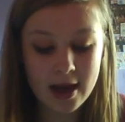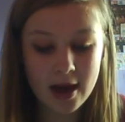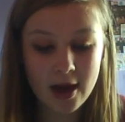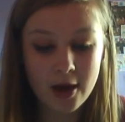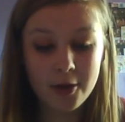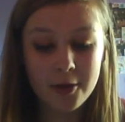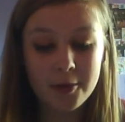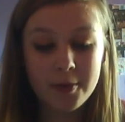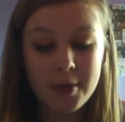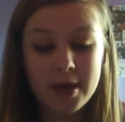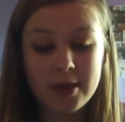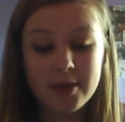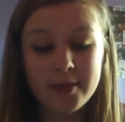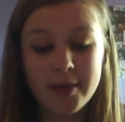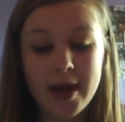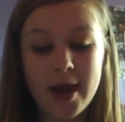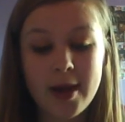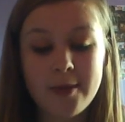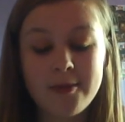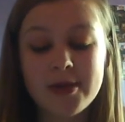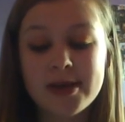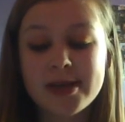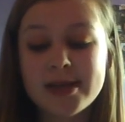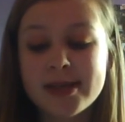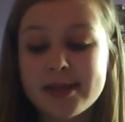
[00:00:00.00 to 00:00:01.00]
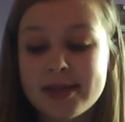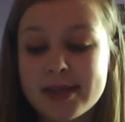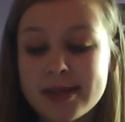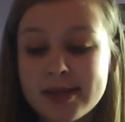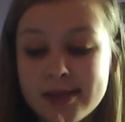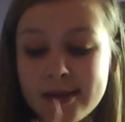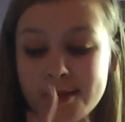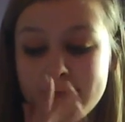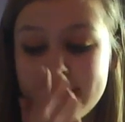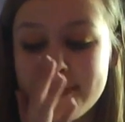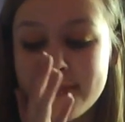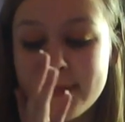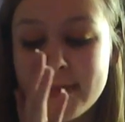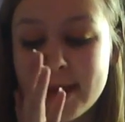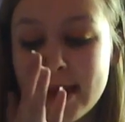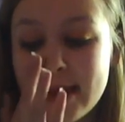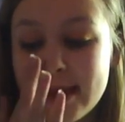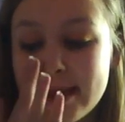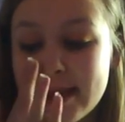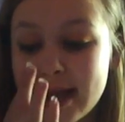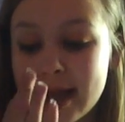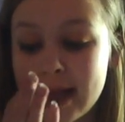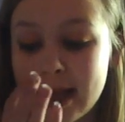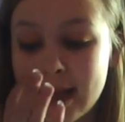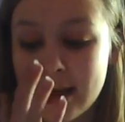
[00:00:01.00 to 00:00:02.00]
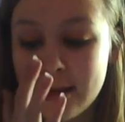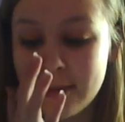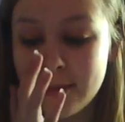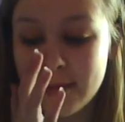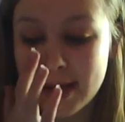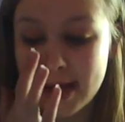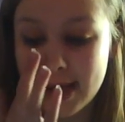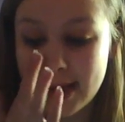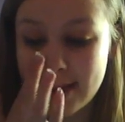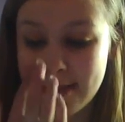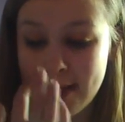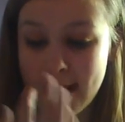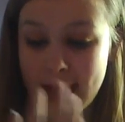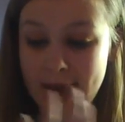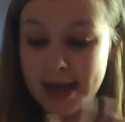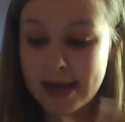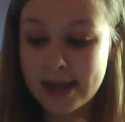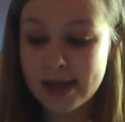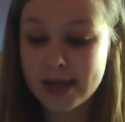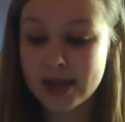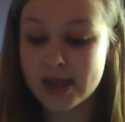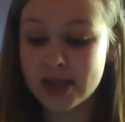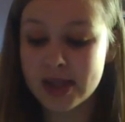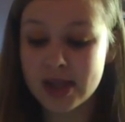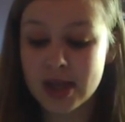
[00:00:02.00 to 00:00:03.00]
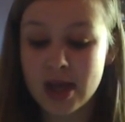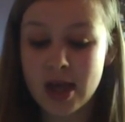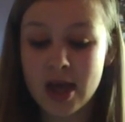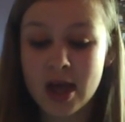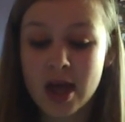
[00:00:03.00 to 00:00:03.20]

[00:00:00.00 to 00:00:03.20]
Oh, by the way, I printed this off the Glee wiki page